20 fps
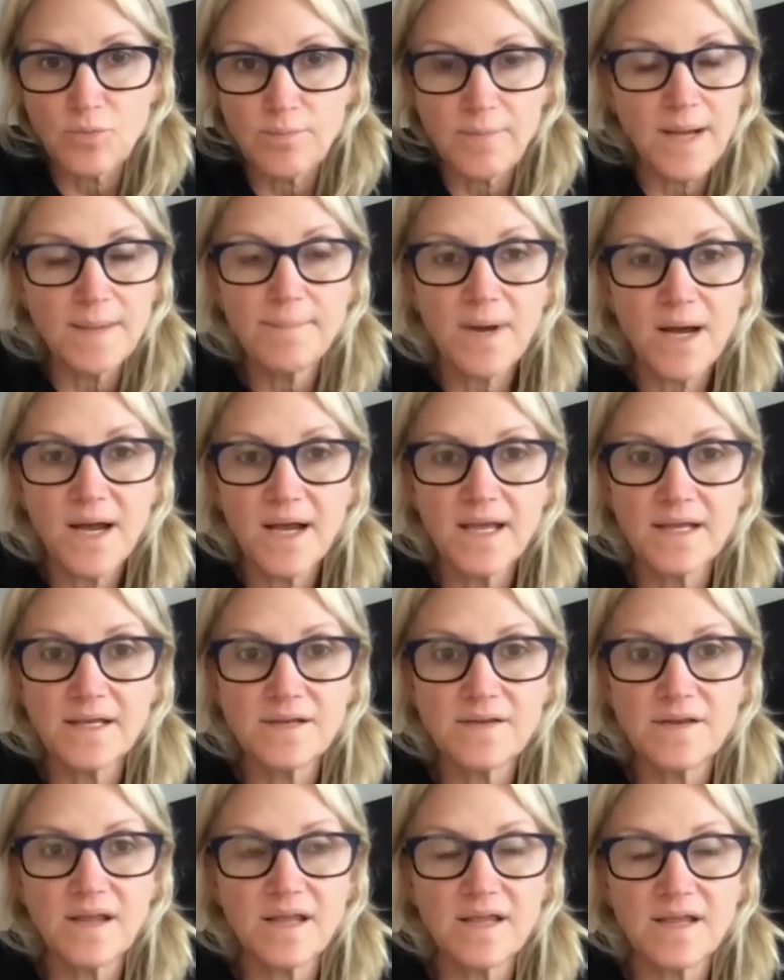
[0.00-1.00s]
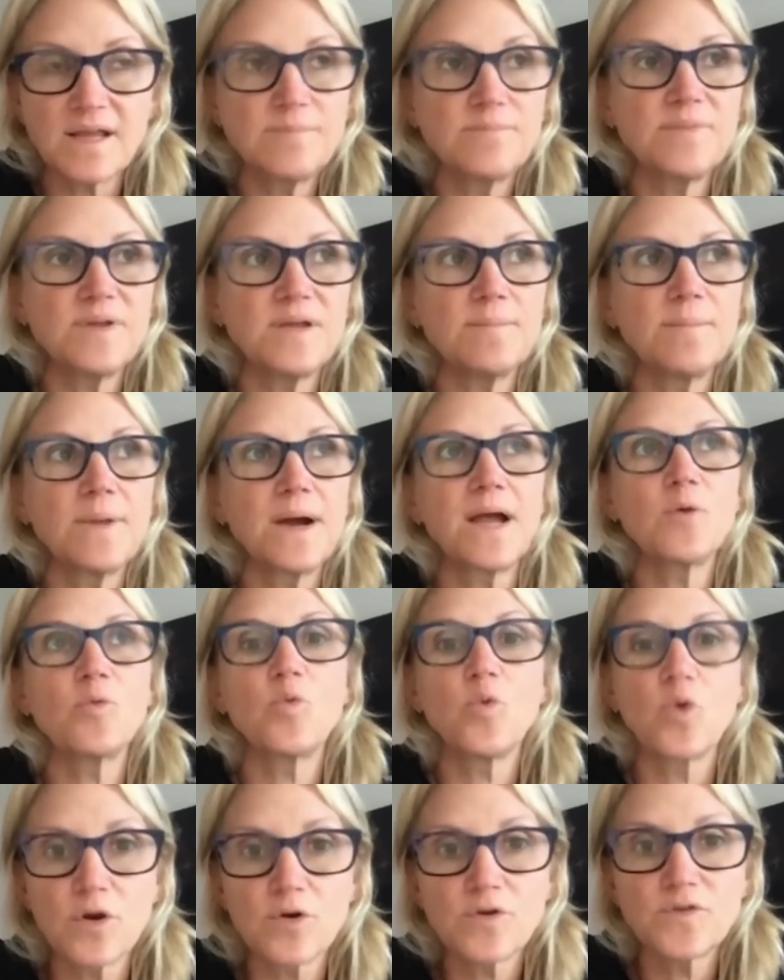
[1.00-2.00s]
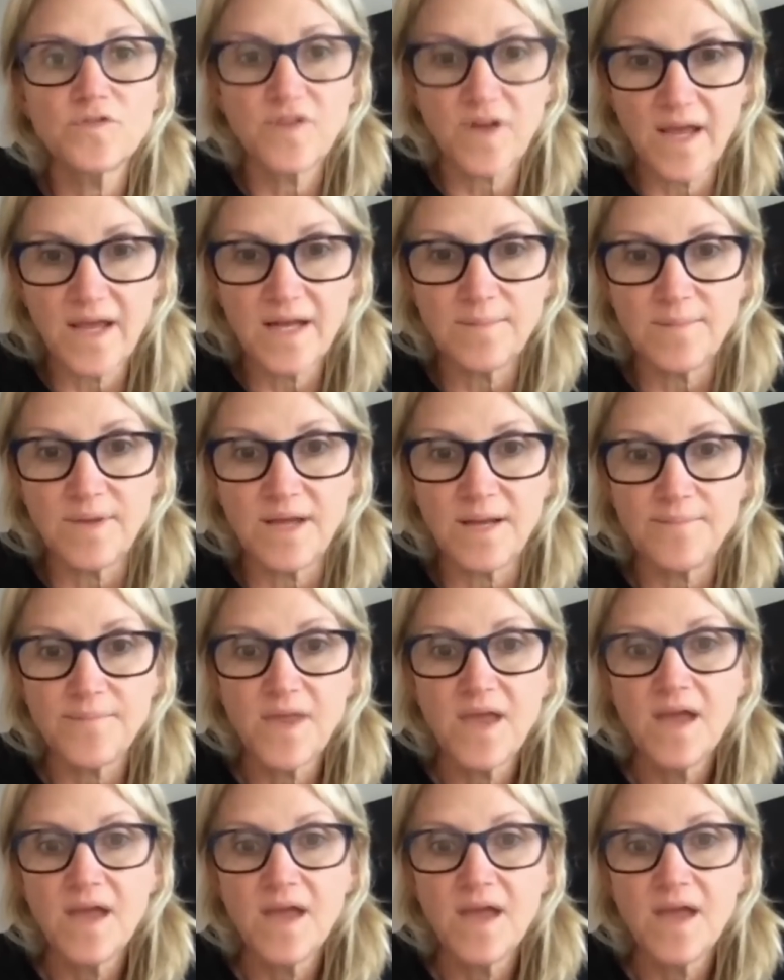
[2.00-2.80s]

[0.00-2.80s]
My mind can be my worst enemy.